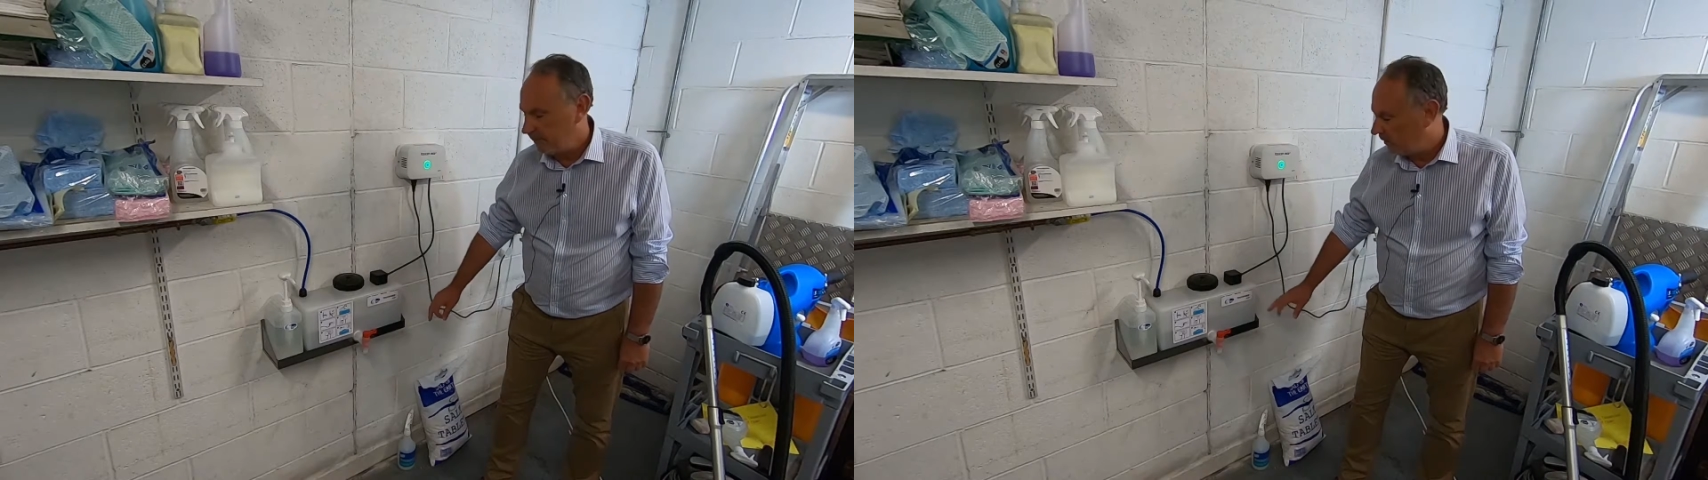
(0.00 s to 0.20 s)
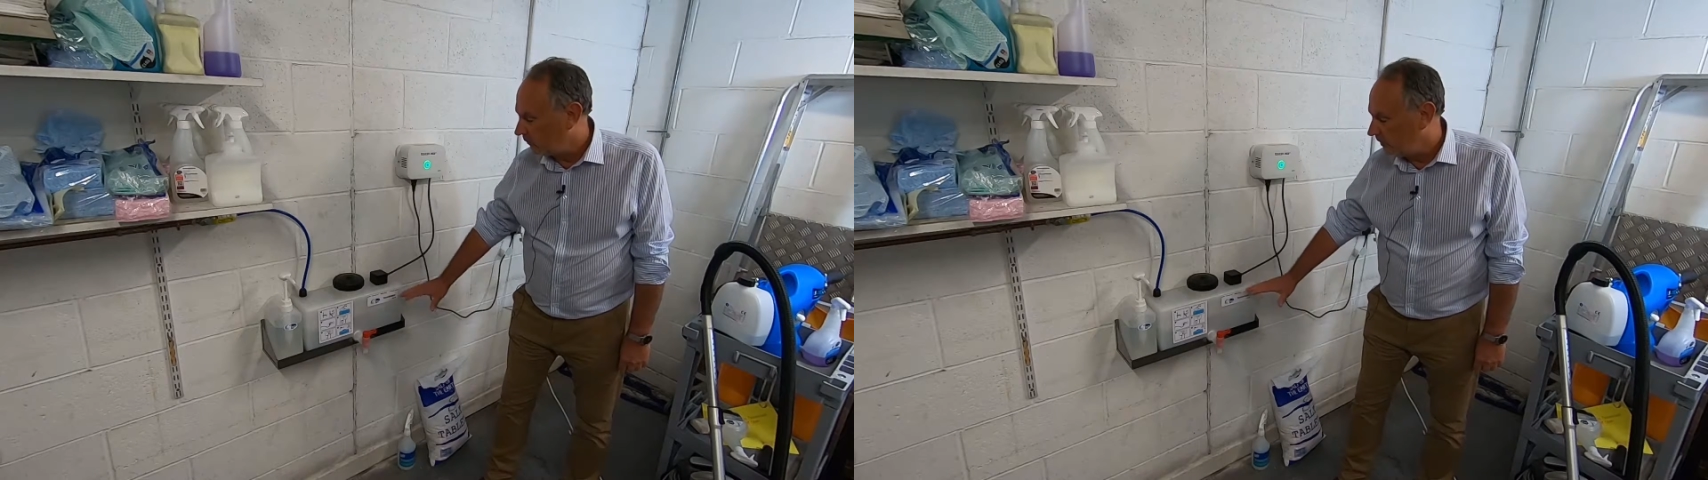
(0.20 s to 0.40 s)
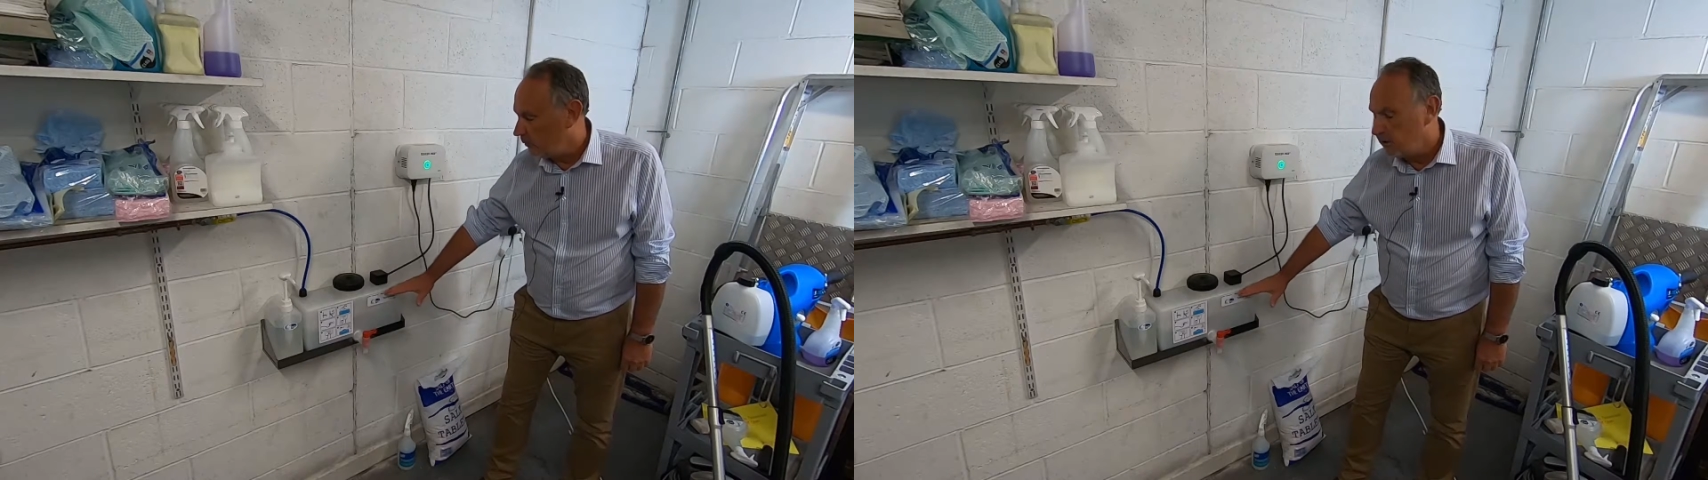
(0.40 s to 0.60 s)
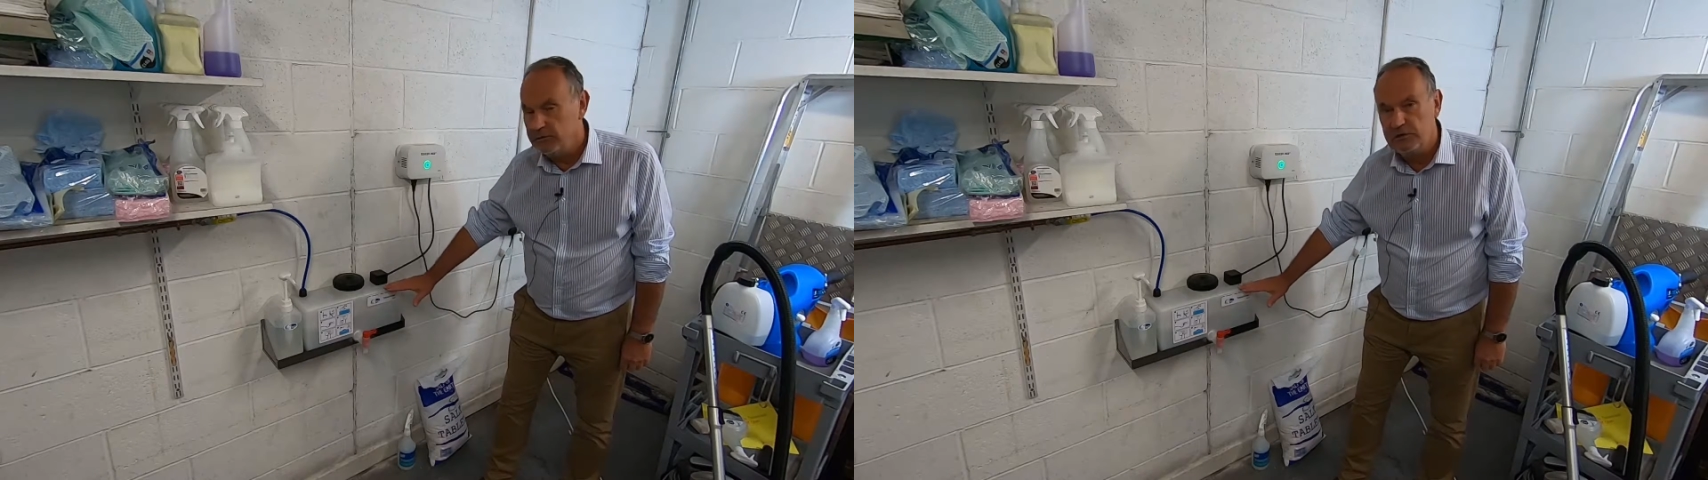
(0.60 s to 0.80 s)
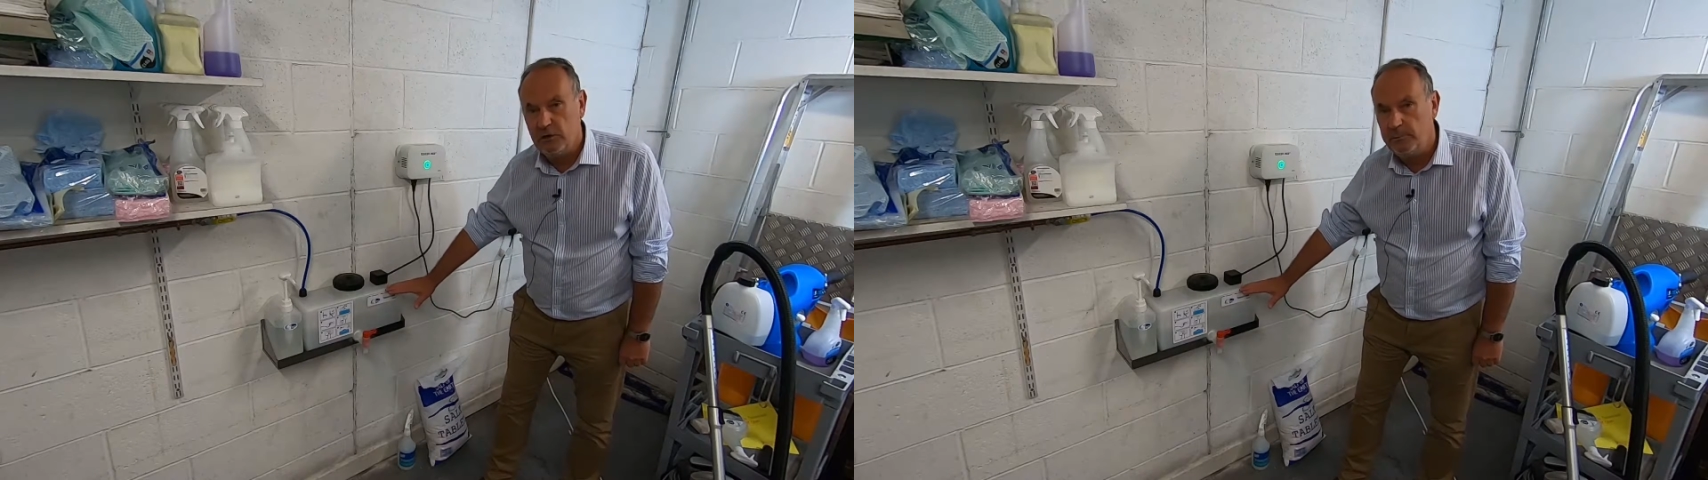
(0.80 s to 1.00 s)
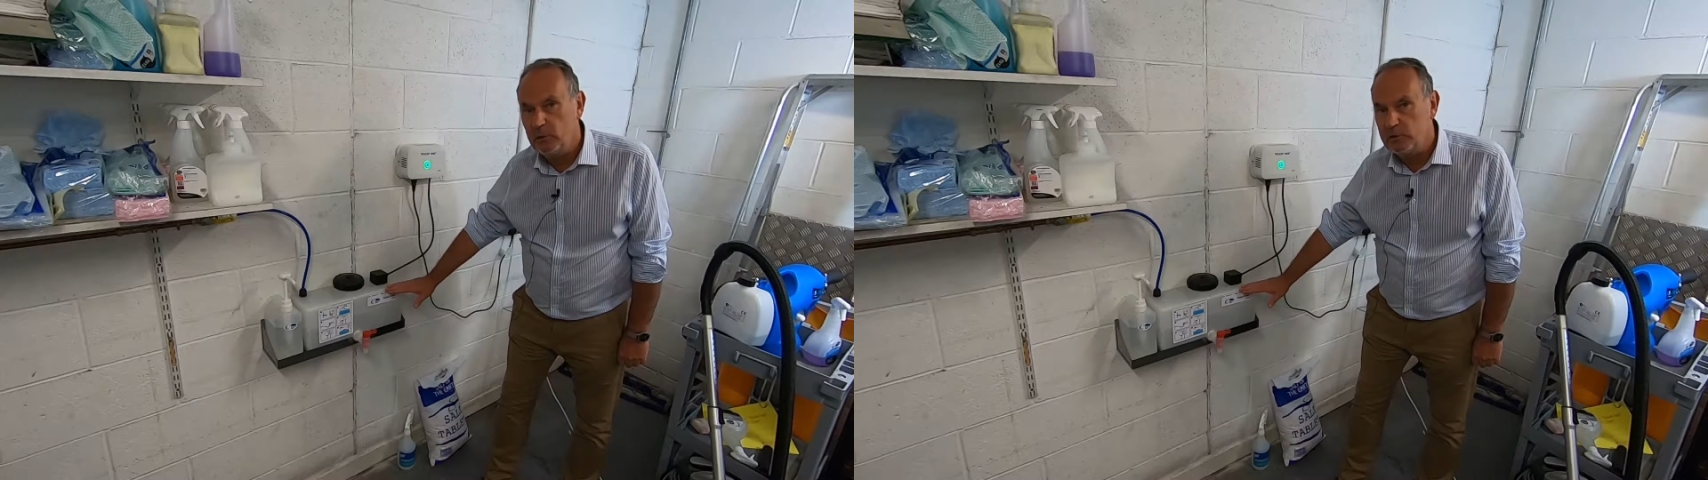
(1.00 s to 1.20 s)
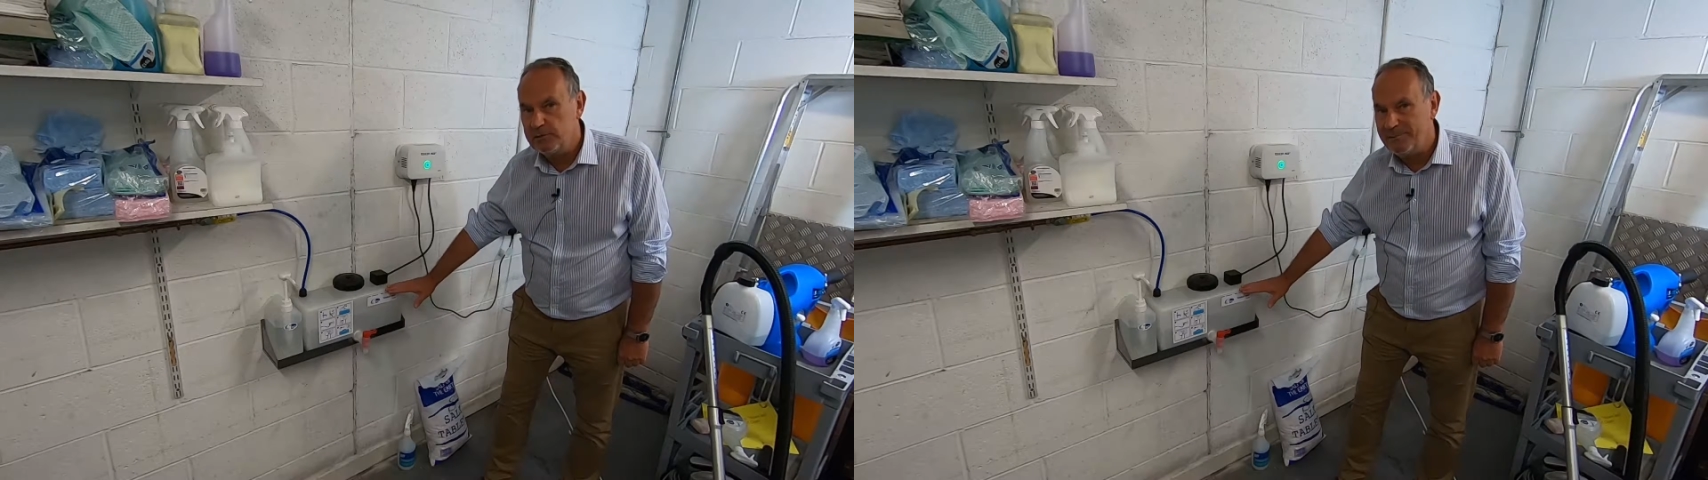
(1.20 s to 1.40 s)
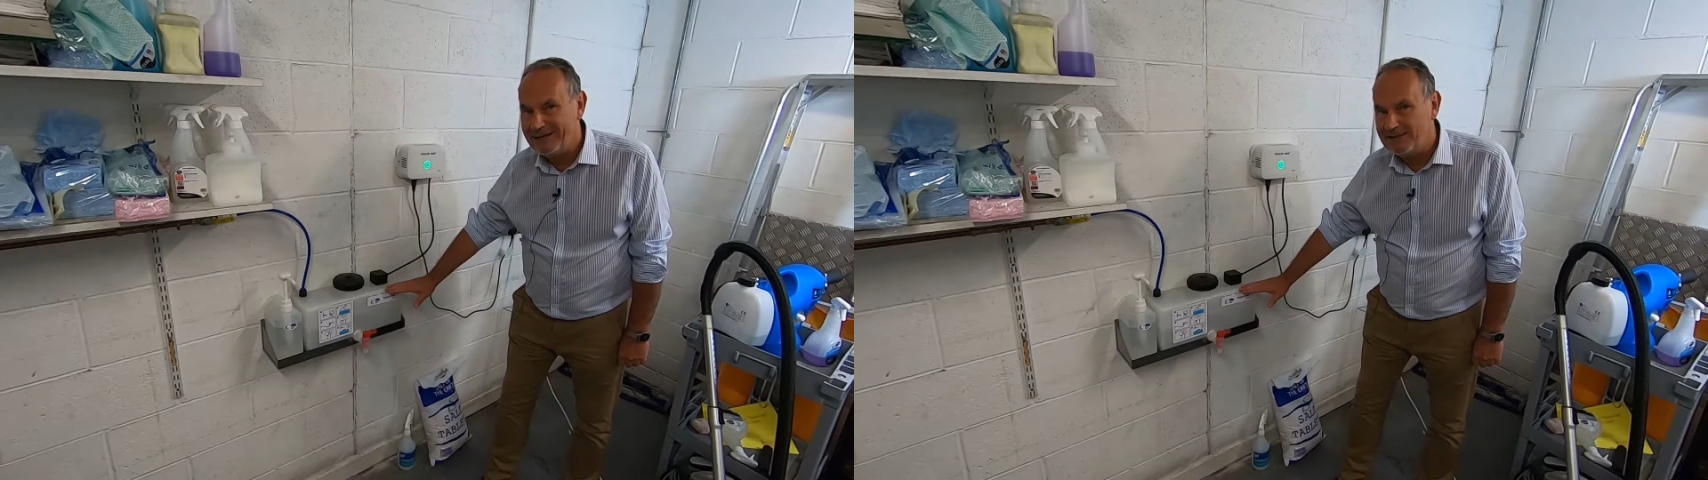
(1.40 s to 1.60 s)
because it won't stop
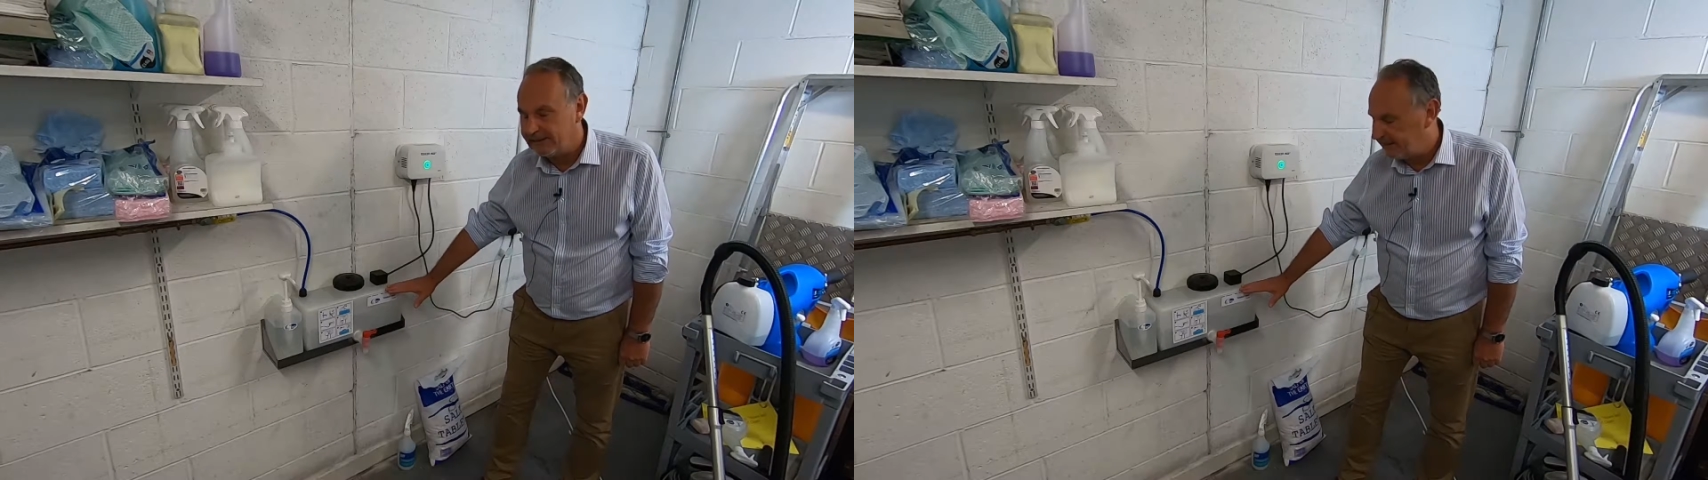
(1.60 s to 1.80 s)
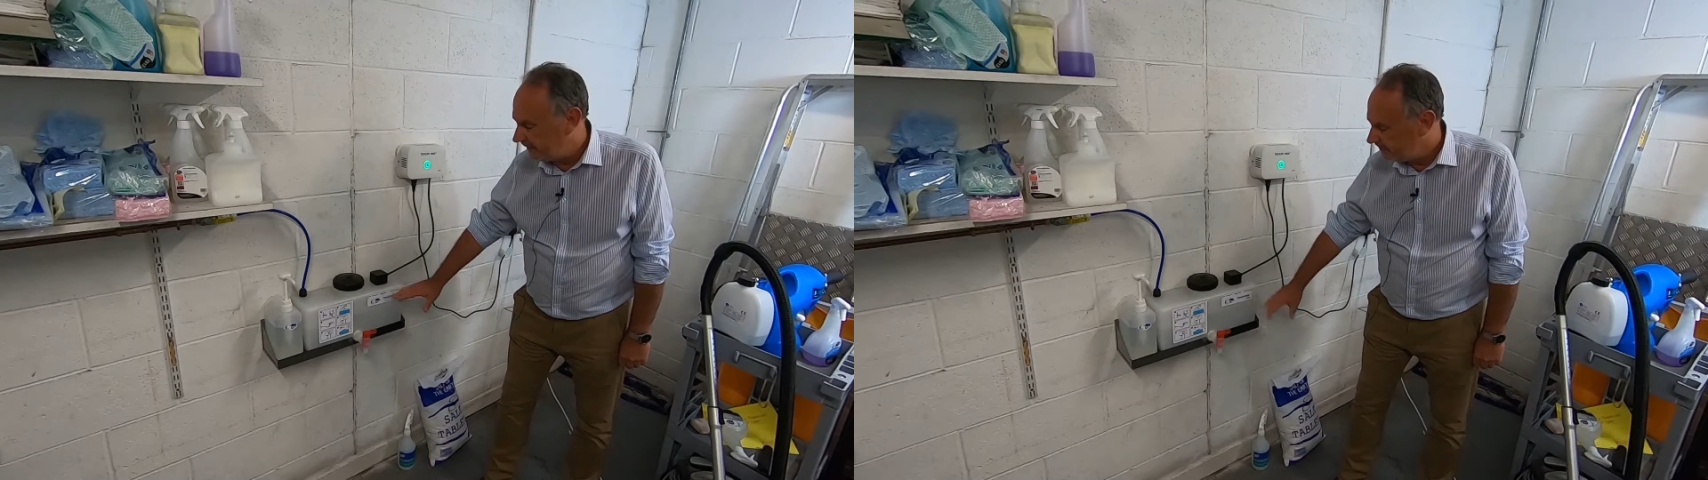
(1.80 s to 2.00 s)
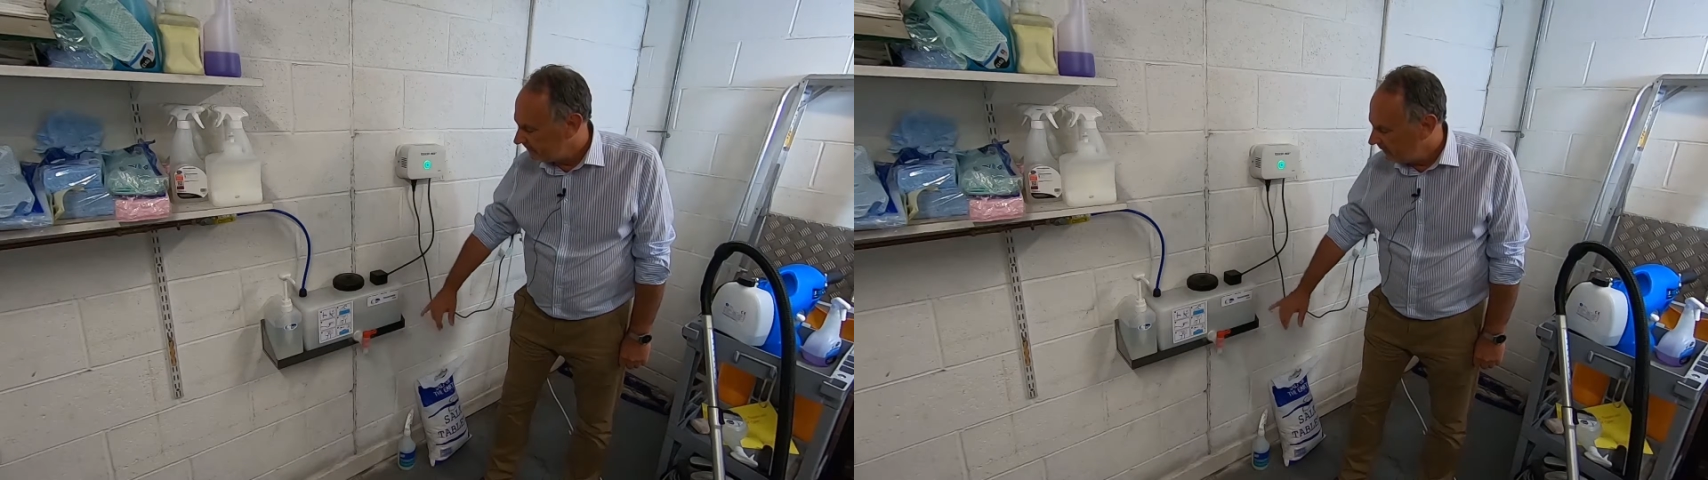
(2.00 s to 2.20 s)
automatically.